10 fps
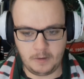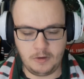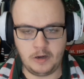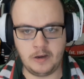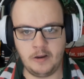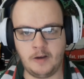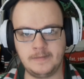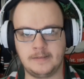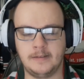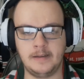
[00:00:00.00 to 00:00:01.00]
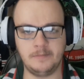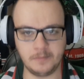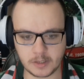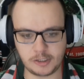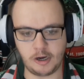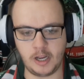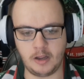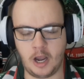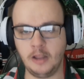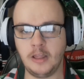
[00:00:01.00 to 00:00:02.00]
I know, obviously,
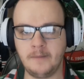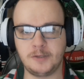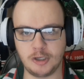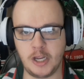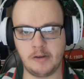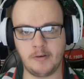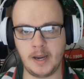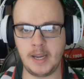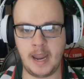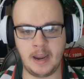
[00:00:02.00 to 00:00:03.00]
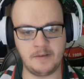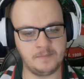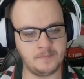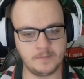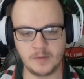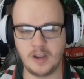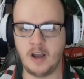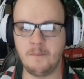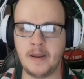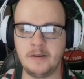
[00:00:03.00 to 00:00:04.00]
I love Jai Gray, and
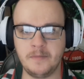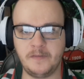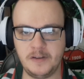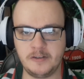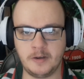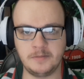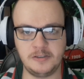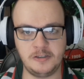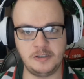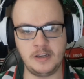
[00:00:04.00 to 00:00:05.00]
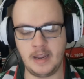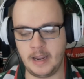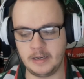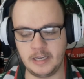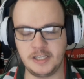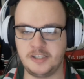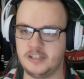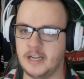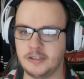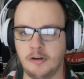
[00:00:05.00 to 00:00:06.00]
I've met him a few times this year, and he's
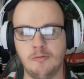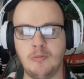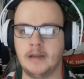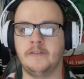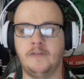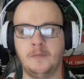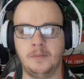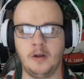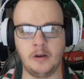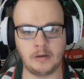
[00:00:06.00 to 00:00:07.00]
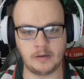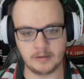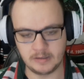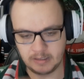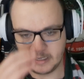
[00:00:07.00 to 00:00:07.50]
such a wonderful bloke.